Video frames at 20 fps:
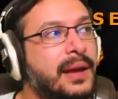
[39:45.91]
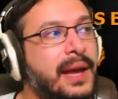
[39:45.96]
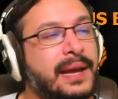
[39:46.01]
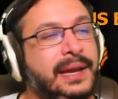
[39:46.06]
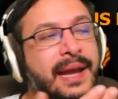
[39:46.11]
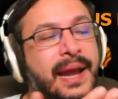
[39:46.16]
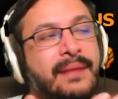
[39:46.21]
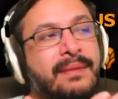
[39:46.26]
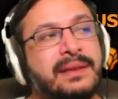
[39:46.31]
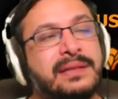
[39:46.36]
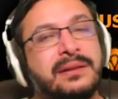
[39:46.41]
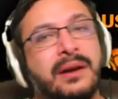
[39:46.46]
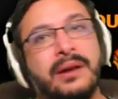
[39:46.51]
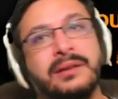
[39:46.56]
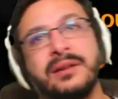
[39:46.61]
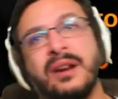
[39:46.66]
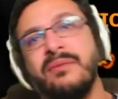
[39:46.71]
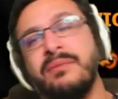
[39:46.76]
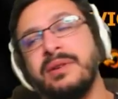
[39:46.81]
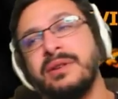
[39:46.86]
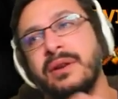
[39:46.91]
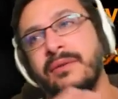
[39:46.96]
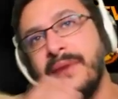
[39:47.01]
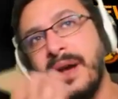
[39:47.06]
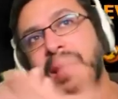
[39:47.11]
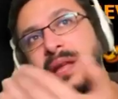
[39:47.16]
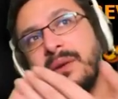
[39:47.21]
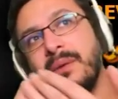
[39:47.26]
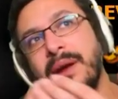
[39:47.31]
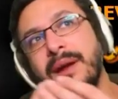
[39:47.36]
Again, this card's hard for me to
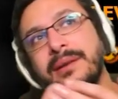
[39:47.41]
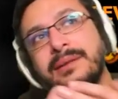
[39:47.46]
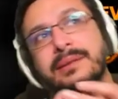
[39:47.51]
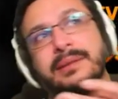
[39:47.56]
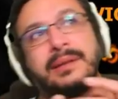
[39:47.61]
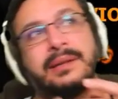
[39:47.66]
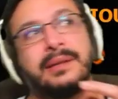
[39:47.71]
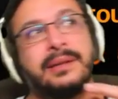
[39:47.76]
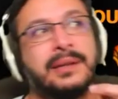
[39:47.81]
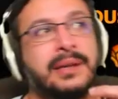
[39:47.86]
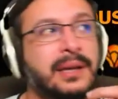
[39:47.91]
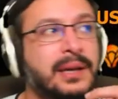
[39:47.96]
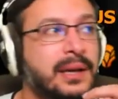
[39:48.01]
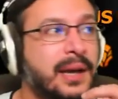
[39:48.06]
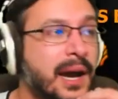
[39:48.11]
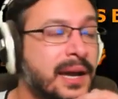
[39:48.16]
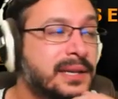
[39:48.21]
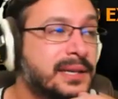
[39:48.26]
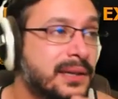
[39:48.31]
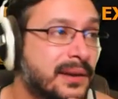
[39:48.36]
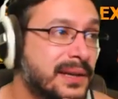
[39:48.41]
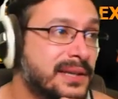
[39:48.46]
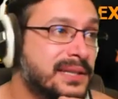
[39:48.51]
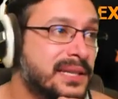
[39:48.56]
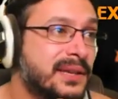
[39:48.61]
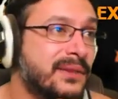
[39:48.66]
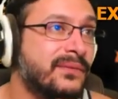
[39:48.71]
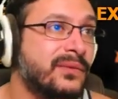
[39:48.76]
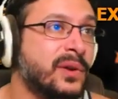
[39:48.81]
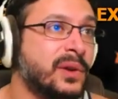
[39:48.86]
evaluate until I see
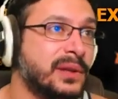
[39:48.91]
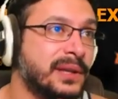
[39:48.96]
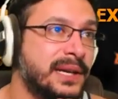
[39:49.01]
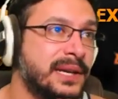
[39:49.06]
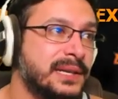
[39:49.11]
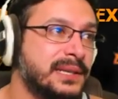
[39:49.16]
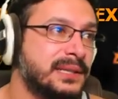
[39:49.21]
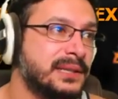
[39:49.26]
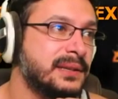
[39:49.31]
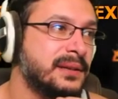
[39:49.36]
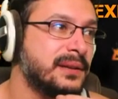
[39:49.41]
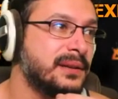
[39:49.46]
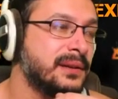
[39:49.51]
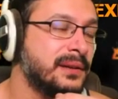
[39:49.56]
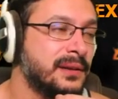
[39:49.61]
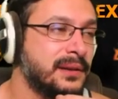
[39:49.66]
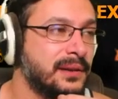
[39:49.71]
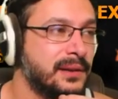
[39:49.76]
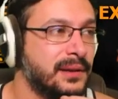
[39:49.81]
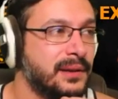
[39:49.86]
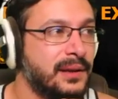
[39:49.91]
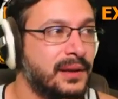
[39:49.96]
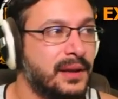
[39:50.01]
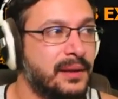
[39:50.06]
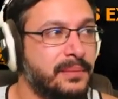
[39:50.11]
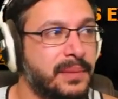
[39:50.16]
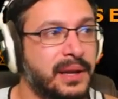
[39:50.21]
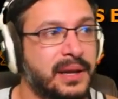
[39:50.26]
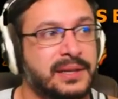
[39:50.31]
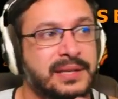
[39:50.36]
the full list,
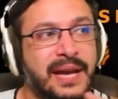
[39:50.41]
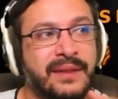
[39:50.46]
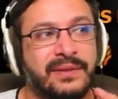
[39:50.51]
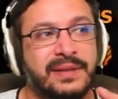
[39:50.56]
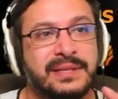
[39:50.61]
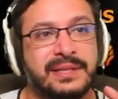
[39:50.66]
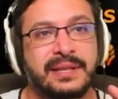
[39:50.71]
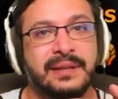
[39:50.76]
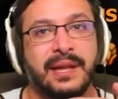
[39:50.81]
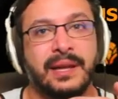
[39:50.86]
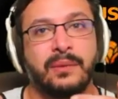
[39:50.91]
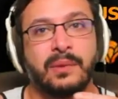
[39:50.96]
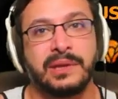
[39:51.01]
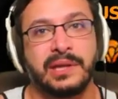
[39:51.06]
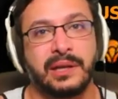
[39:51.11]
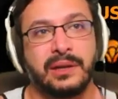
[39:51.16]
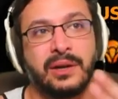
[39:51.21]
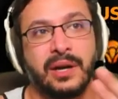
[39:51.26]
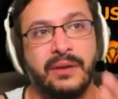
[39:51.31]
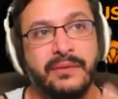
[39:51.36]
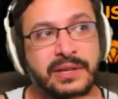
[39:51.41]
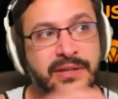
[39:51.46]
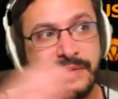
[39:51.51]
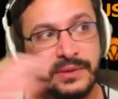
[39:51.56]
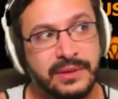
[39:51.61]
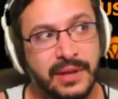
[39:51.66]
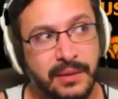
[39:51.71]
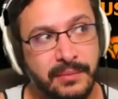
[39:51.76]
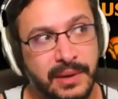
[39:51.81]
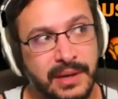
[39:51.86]
because I have to see like what the curve is for
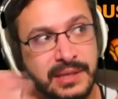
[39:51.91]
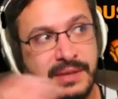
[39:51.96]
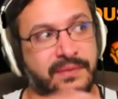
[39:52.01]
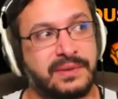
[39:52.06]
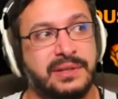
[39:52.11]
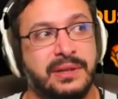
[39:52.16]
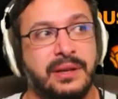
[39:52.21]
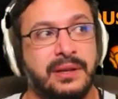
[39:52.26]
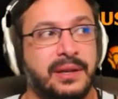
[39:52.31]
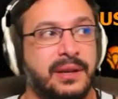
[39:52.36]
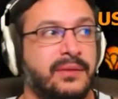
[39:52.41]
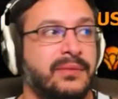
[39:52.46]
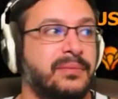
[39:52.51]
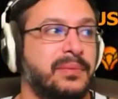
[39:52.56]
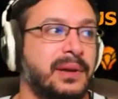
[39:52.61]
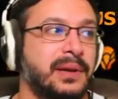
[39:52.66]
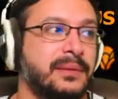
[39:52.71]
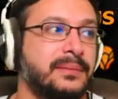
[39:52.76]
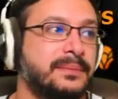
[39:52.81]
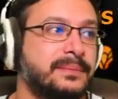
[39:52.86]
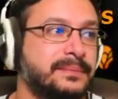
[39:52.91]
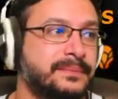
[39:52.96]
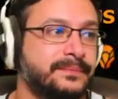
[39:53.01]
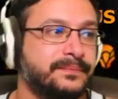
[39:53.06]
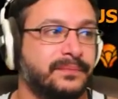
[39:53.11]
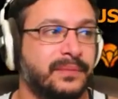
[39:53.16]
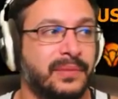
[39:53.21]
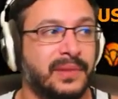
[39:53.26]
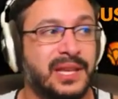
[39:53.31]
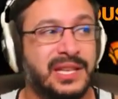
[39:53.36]
zombies and if it's good enough, but
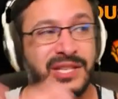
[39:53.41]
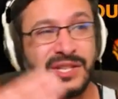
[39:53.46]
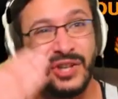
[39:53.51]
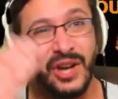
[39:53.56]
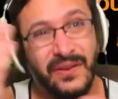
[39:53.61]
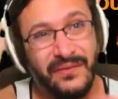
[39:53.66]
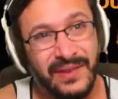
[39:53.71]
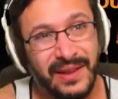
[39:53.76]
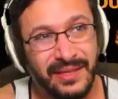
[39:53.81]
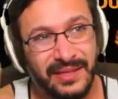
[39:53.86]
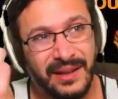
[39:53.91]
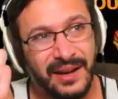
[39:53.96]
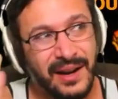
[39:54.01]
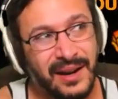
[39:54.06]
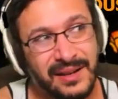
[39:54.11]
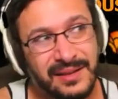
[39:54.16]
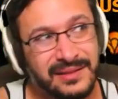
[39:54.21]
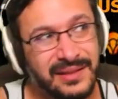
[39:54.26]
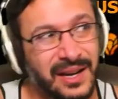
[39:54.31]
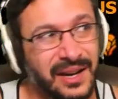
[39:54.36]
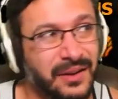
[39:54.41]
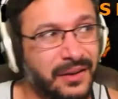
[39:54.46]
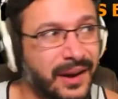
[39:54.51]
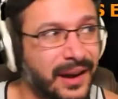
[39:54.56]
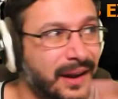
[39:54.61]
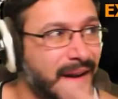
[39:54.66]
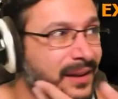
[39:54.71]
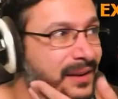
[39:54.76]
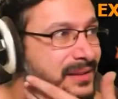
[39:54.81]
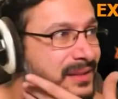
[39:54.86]
This could fit there. It's not
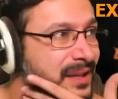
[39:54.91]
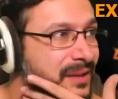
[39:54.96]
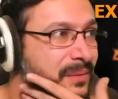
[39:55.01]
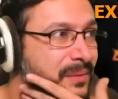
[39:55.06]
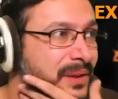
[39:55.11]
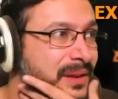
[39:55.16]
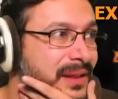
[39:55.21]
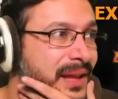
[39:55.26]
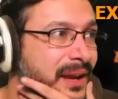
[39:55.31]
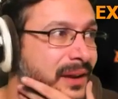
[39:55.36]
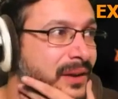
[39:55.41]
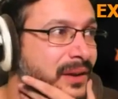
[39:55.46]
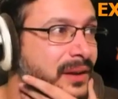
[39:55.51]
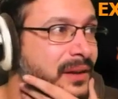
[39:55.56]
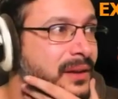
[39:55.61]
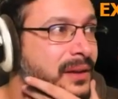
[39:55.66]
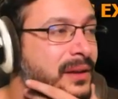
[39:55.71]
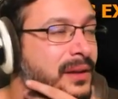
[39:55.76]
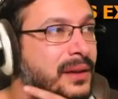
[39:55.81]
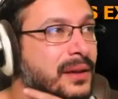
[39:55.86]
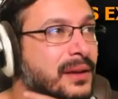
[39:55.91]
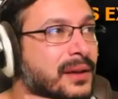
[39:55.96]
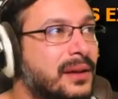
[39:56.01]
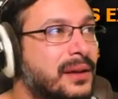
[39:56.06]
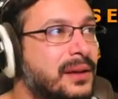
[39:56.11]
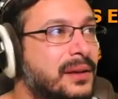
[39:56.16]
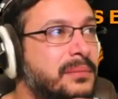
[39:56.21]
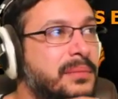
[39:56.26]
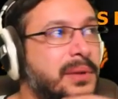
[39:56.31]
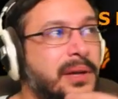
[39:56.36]
great. It's not really that good,
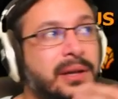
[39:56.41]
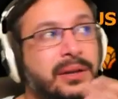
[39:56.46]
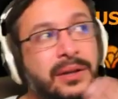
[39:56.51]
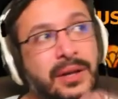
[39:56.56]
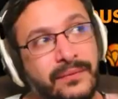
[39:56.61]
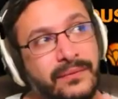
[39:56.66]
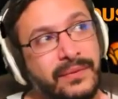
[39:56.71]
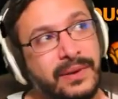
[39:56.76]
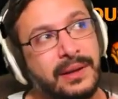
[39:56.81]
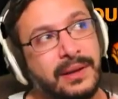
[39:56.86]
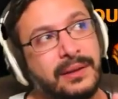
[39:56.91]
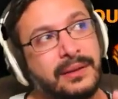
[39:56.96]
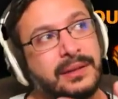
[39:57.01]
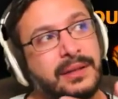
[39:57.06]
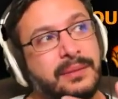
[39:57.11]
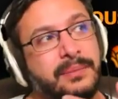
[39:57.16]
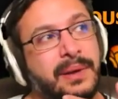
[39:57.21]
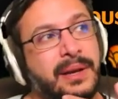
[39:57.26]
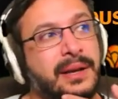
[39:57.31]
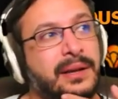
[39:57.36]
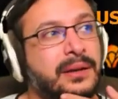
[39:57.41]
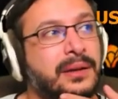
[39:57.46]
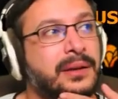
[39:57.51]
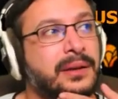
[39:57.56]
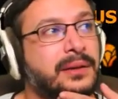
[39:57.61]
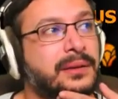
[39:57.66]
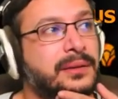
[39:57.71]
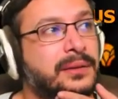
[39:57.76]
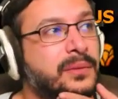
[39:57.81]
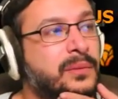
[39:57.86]
but it could fit depending
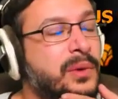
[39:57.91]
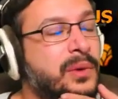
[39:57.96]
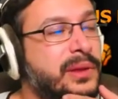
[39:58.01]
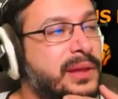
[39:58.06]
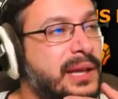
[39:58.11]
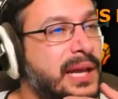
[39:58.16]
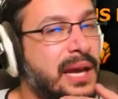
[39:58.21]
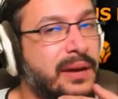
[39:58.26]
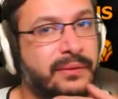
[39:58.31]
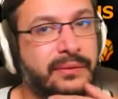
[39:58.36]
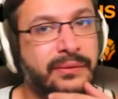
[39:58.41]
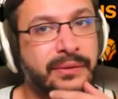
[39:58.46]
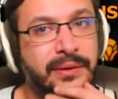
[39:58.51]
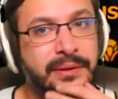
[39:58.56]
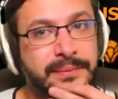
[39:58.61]
on what they have.